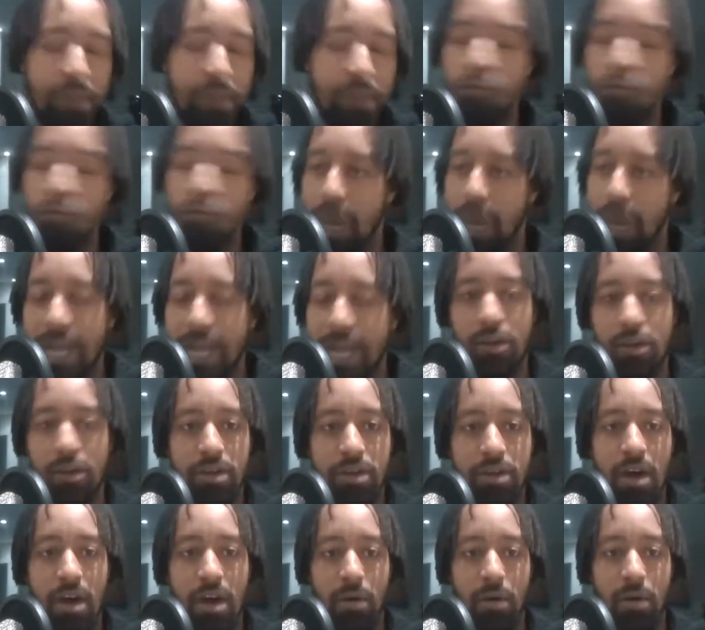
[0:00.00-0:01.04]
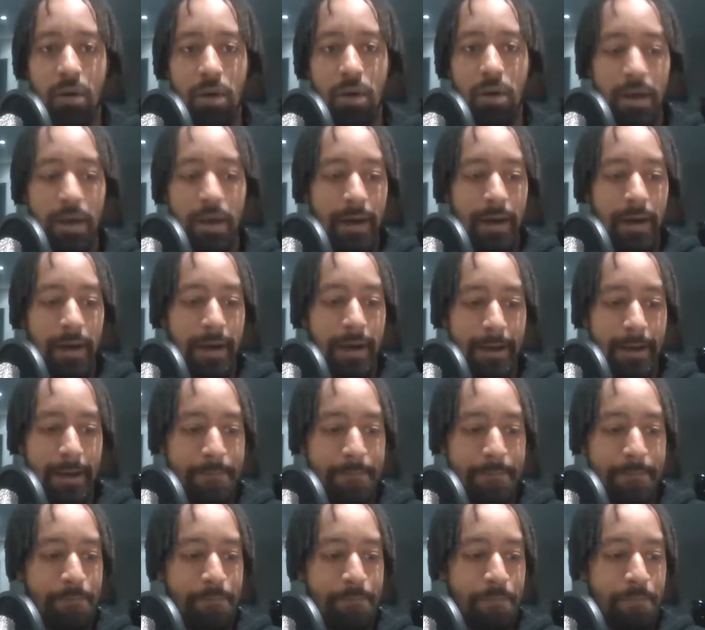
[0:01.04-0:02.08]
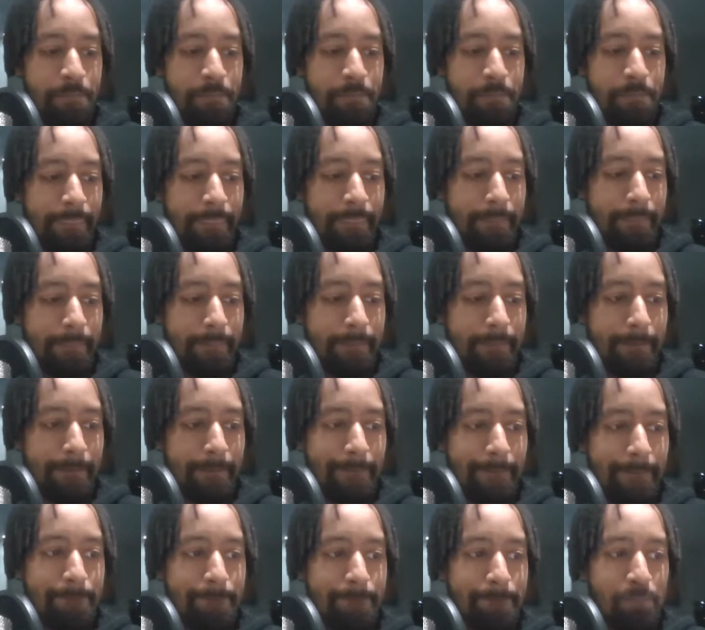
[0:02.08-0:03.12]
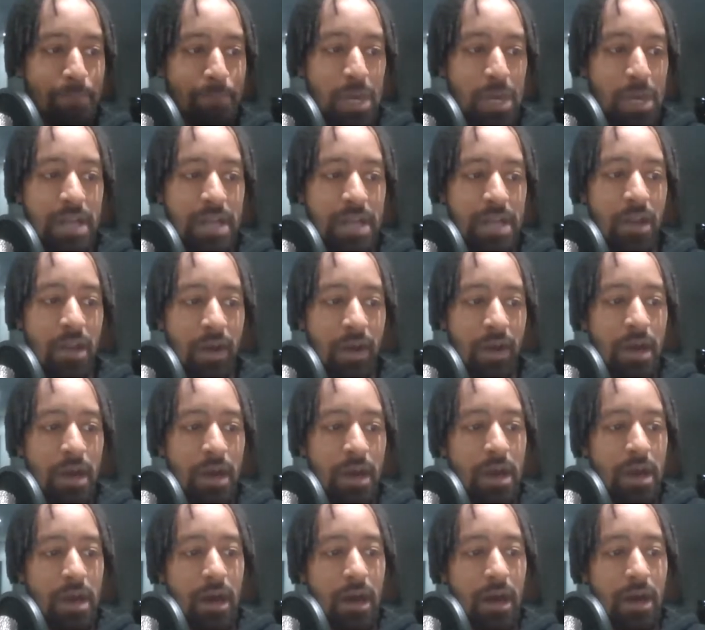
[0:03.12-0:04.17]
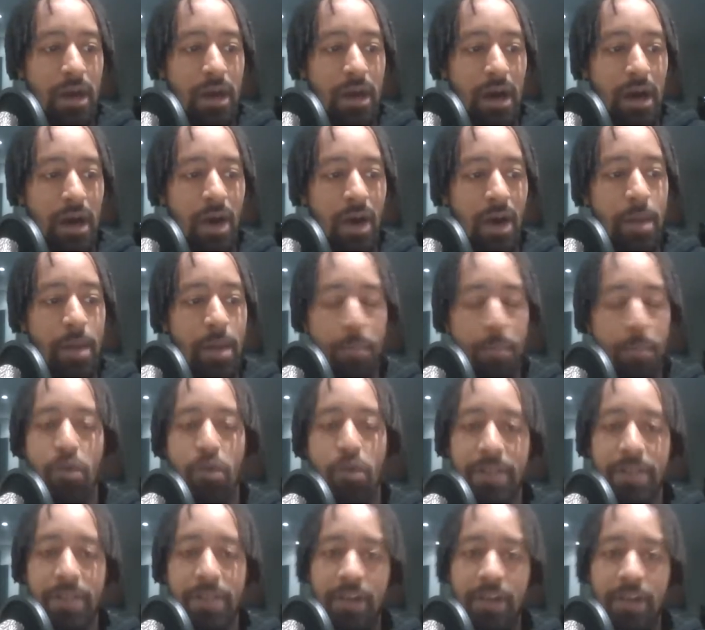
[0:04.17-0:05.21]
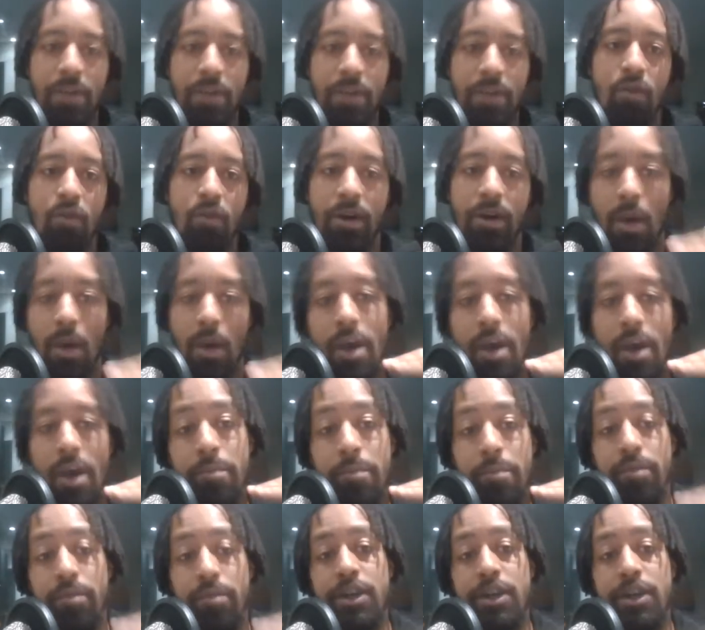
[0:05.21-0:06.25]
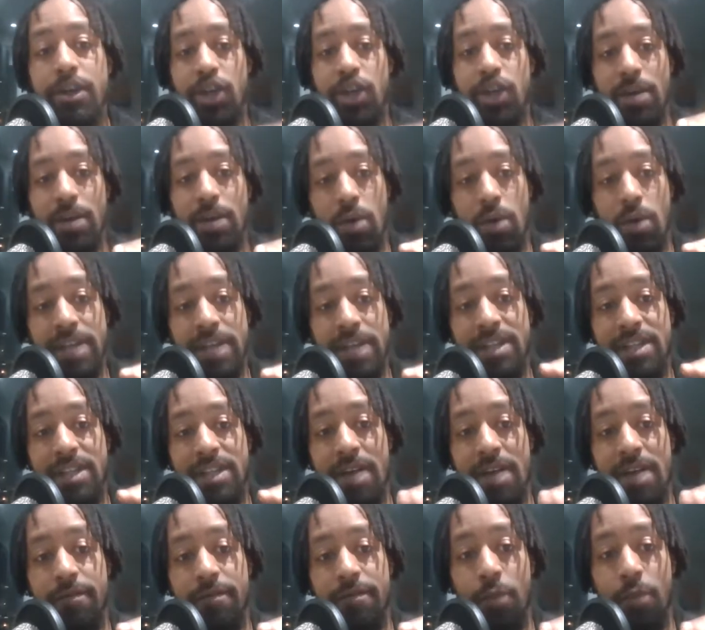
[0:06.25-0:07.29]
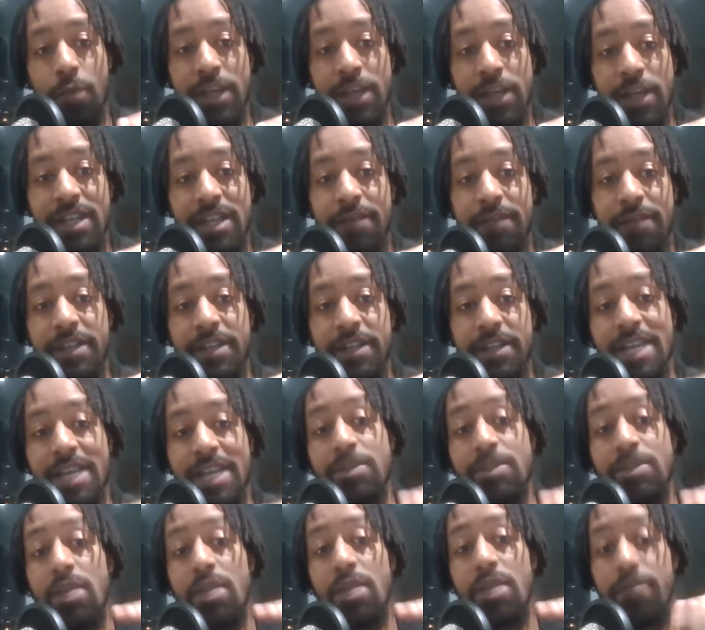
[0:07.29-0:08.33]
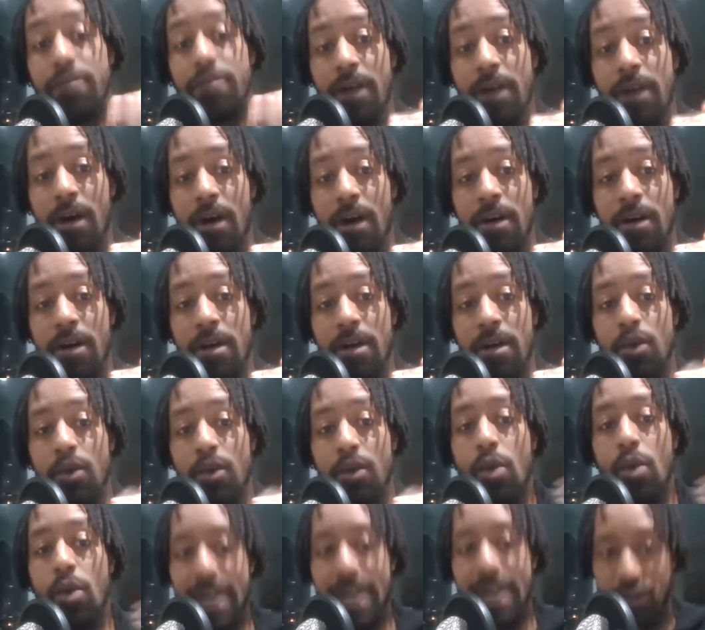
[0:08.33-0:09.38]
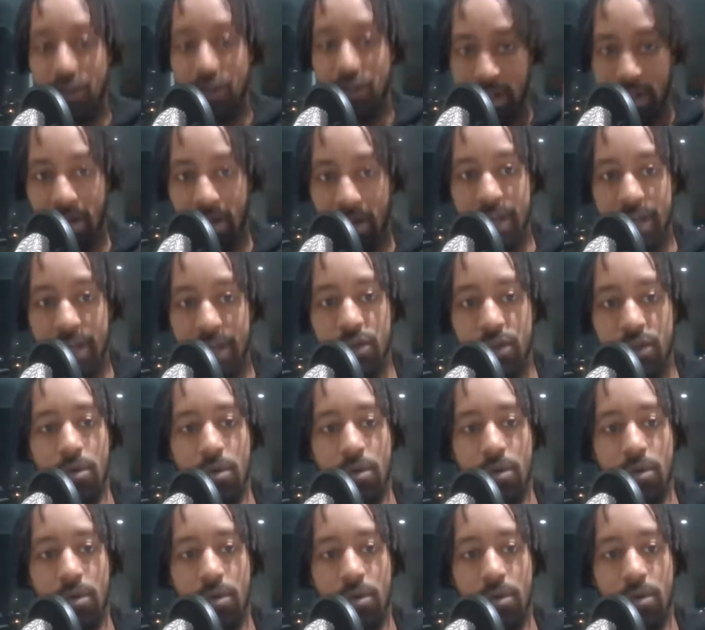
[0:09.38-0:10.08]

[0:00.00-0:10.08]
Really good goal. But look, don't get me wrong, though. I appreciate what he's done for the team so far. Go on, actually, I'll let you talk.